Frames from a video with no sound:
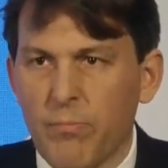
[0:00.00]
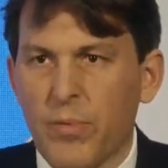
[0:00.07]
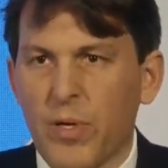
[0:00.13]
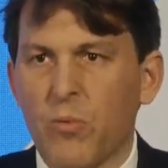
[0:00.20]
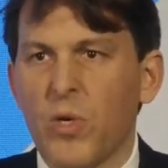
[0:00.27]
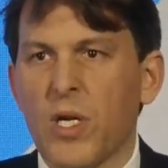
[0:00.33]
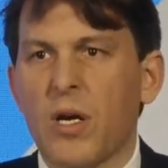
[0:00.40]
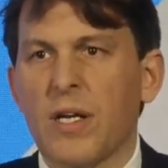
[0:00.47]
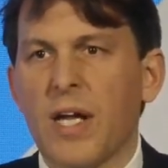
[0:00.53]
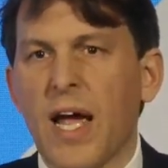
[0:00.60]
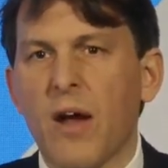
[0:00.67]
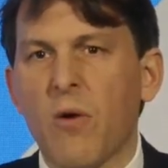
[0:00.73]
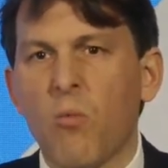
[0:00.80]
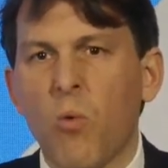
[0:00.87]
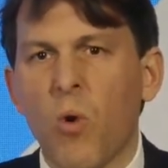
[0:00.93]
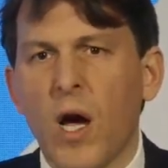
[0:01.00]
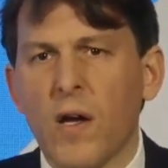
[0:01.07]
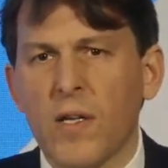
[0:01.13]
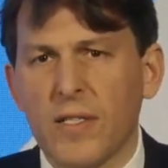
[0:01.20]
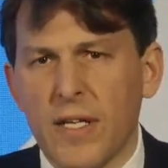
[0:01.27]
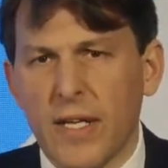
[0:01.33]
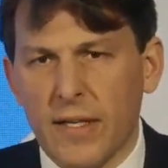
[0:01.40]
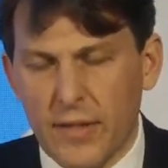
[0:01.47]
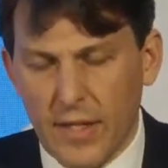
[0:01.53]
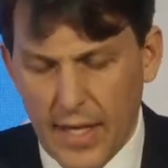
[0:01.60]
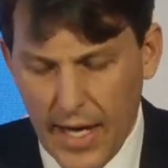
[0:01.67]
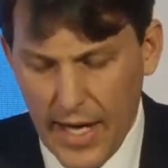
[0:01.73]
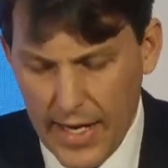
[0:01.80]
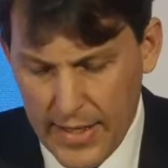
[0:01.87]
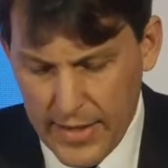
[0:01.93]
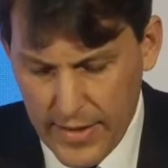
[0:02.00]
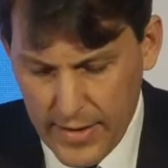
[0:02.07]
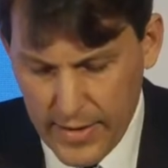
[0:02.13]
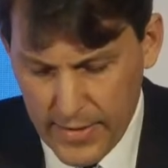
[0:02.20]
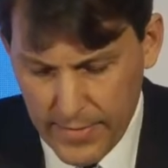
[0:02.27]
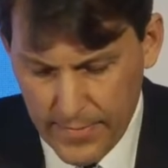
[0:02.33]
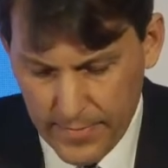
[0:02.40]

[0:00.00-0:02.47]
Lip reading: But we are now widening the gaze.